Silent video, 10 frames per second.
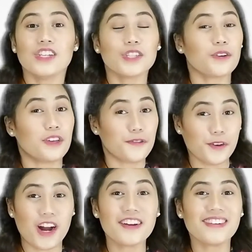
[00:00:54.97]
So if
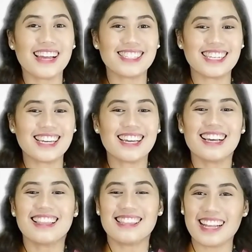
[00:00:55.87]
you are ready,
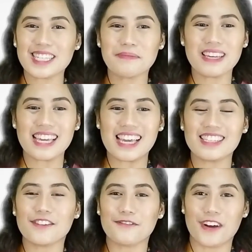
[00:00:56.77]
let's
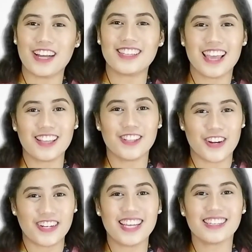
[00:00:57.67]
begin the fun and
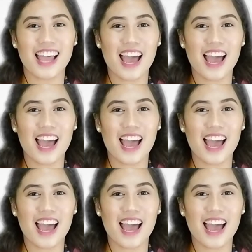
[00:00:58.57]
learning